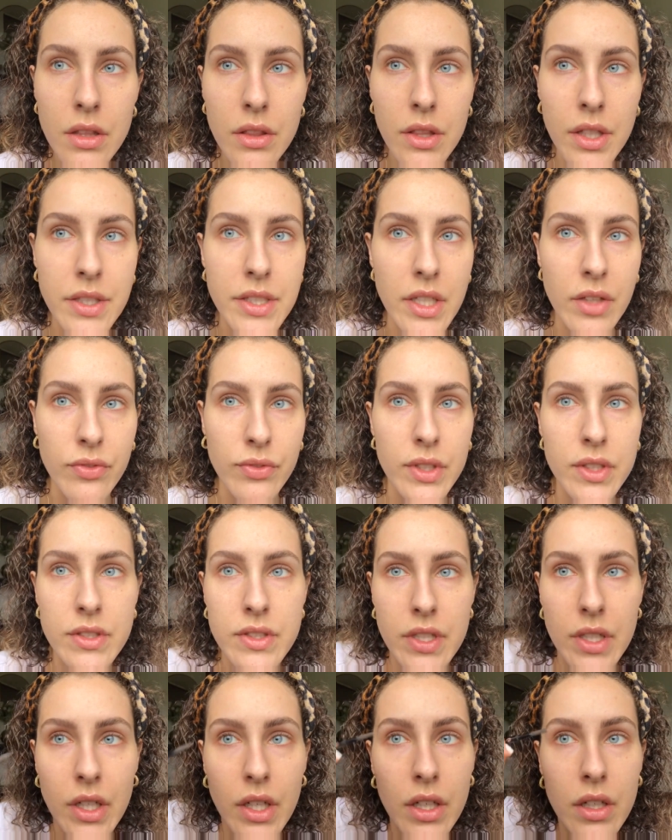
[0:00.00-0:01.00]
the difference
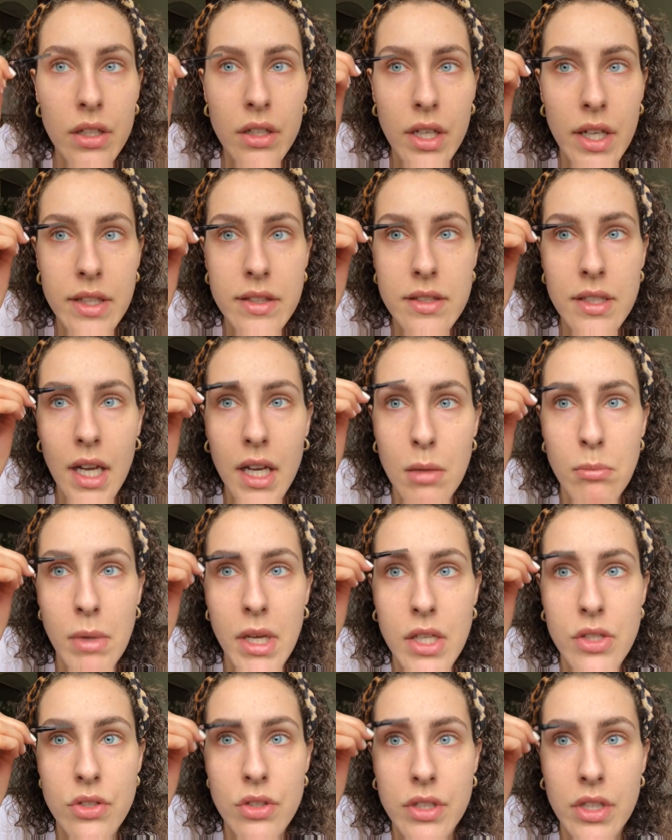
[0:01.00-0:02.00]
here. It's not a
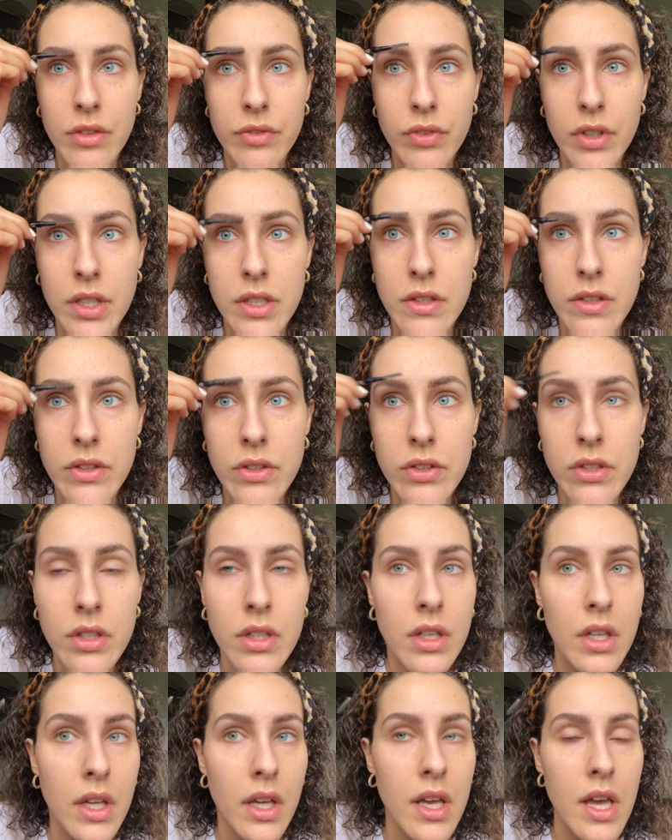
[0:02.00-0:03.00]
major difference.
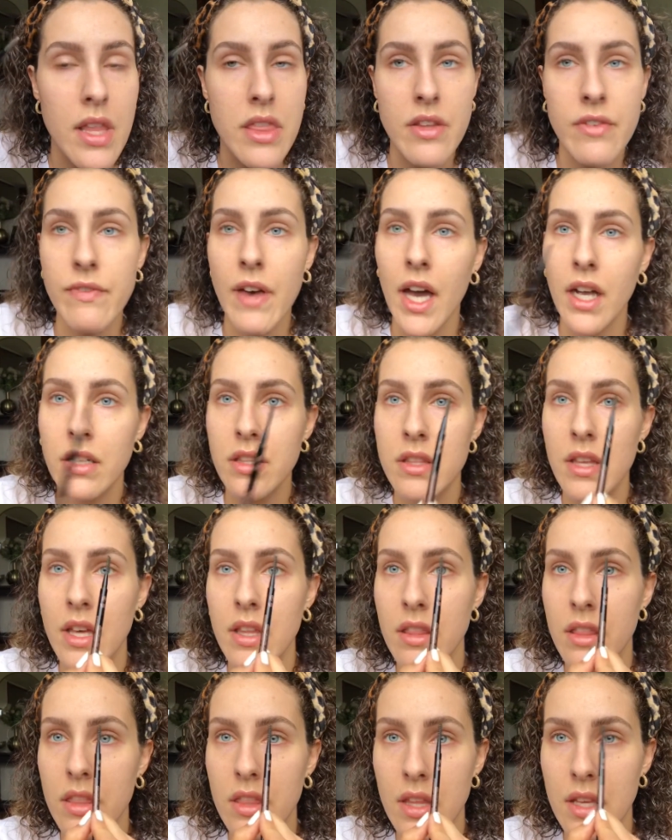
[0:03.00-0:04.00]
And the fact
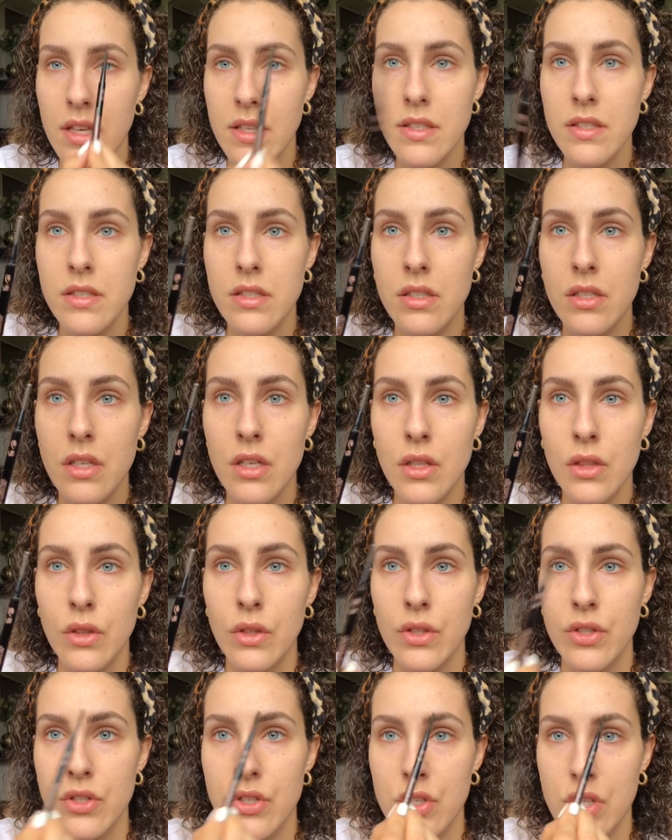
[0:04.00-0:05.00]
that this
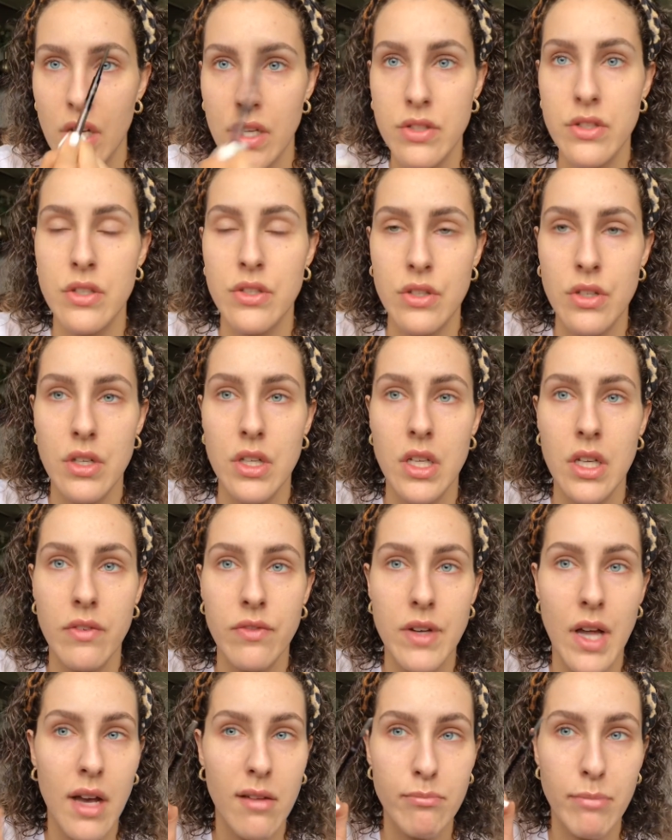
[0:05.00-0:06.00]
looks just as good, if
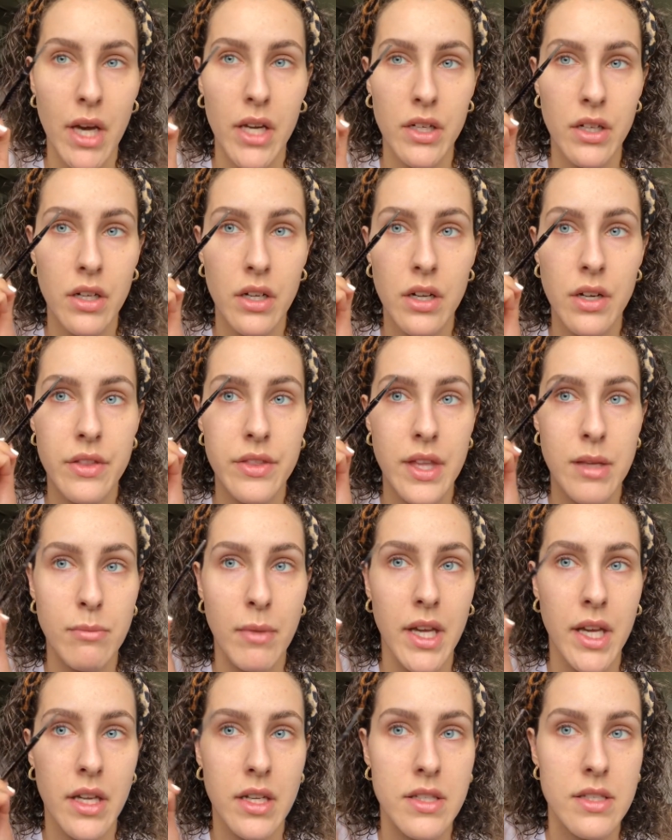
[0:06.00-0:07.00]
not better, than
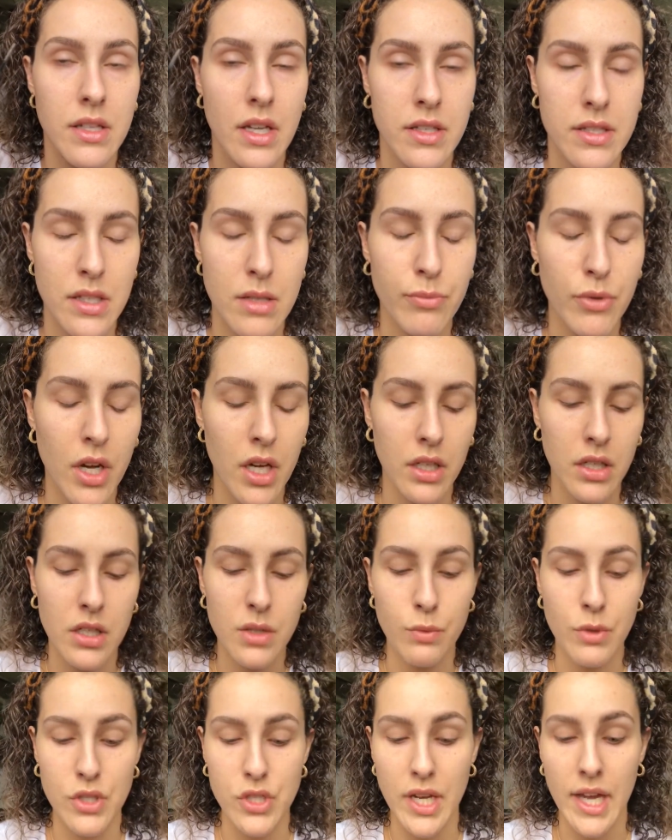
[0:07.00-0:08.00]
my Anastasia
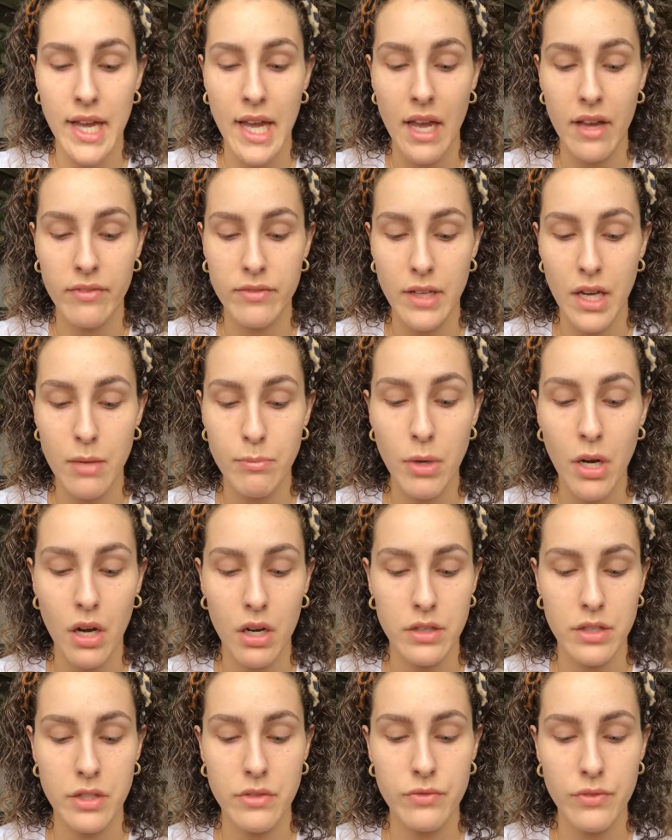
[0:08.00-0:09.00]
product, which I have not
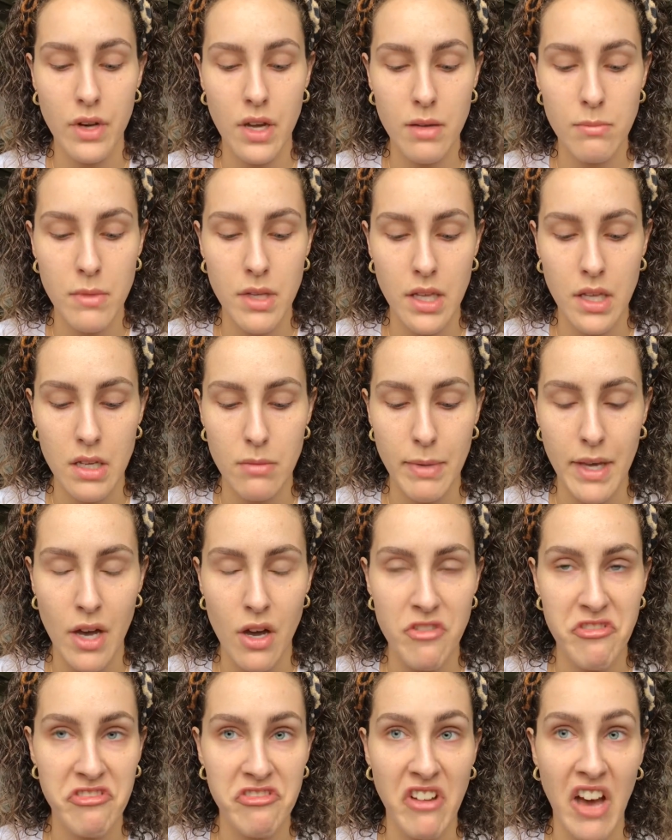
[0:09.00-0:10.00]
parted from in
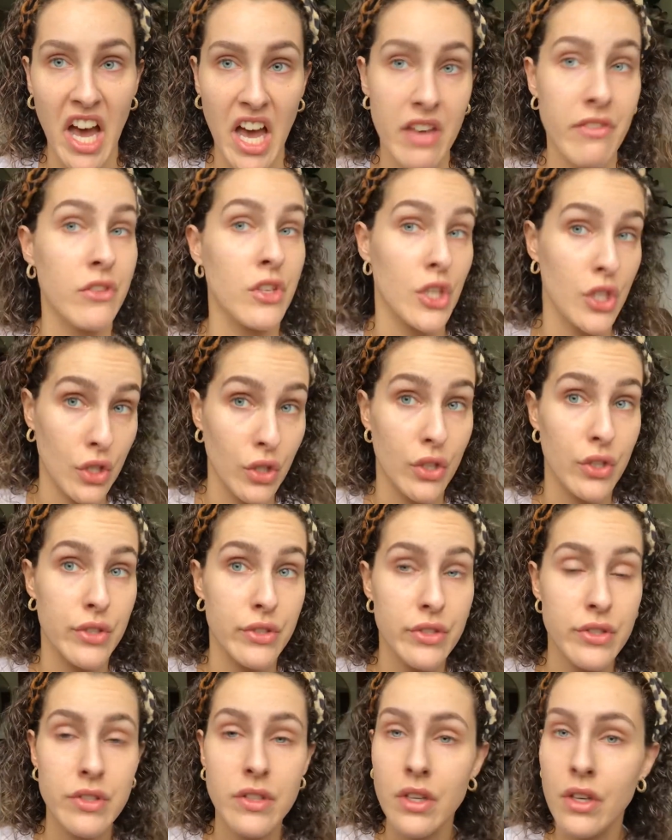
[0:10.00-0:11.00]
about 5
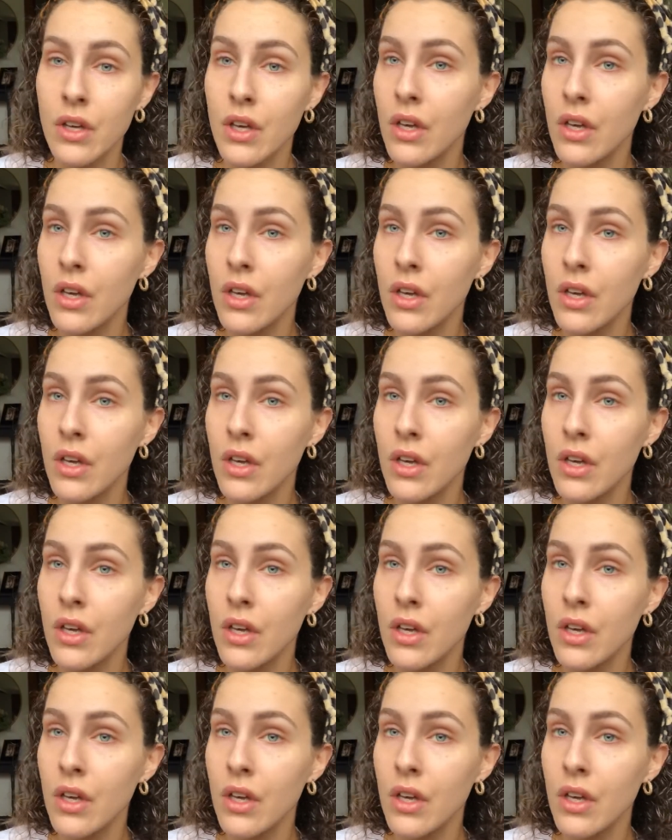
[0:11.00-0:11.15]
years,